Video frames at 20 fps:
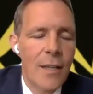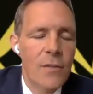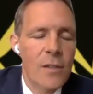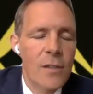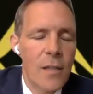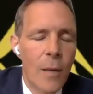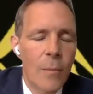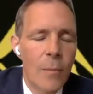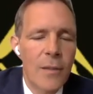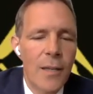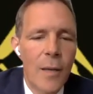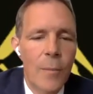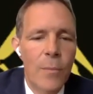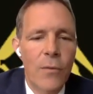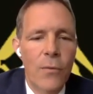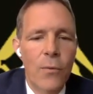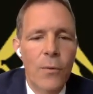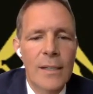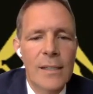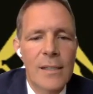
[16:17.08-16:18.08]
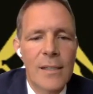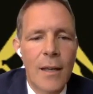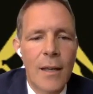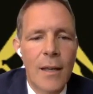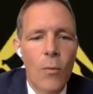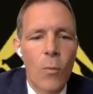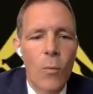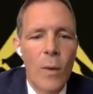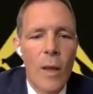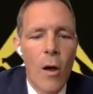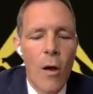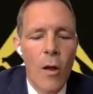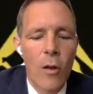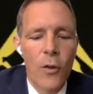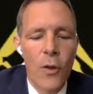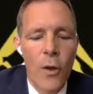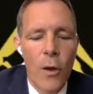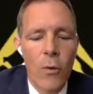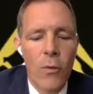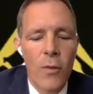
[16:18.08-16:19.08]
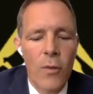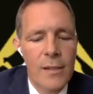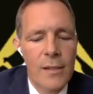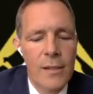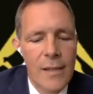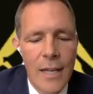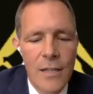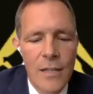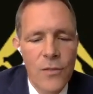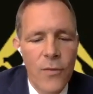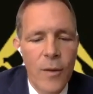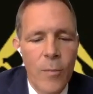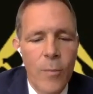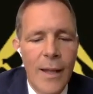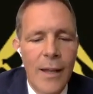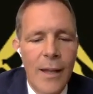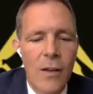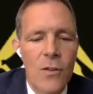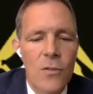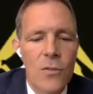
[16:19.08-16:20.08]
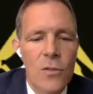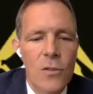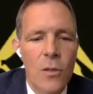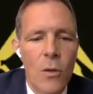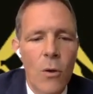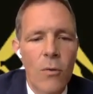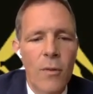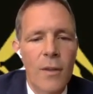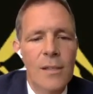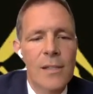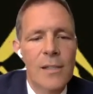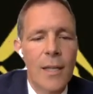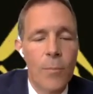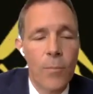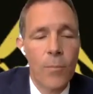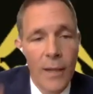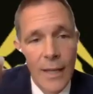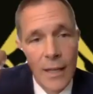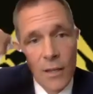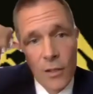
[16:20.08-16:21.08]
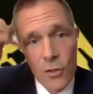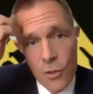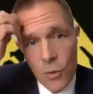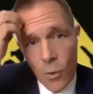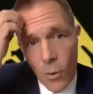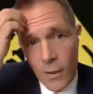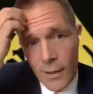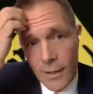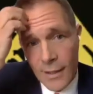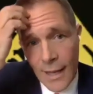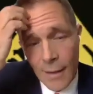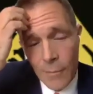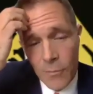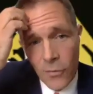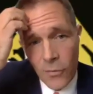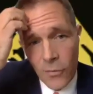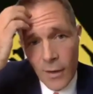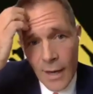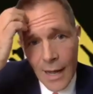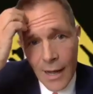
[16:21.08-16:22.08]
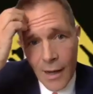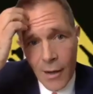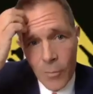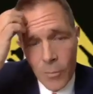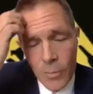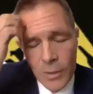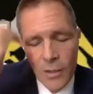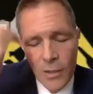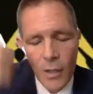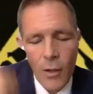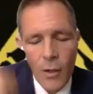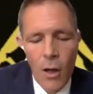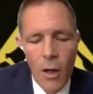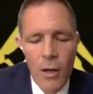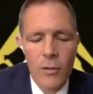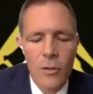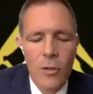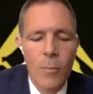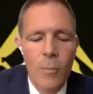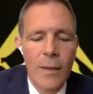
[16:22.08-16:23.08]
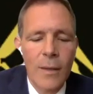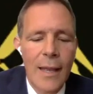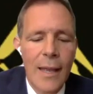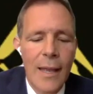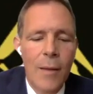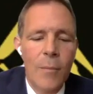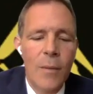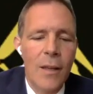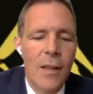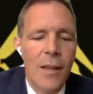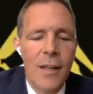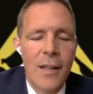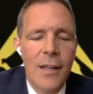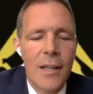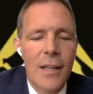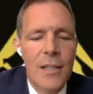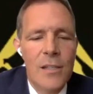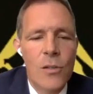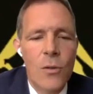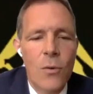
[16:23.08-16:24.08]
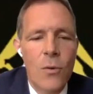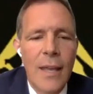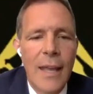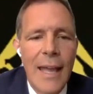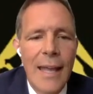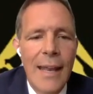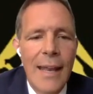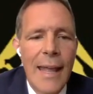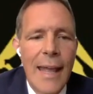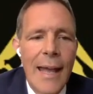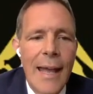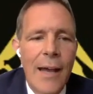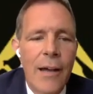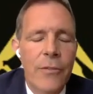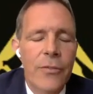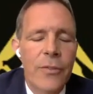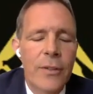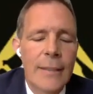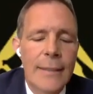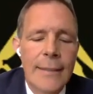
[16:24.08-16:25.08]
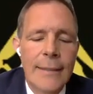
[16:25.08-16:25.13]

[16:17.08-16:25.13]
have some type of reset. We all know this. Hedge fund managers know this. They play the short game for now. But the long-term game is you can't have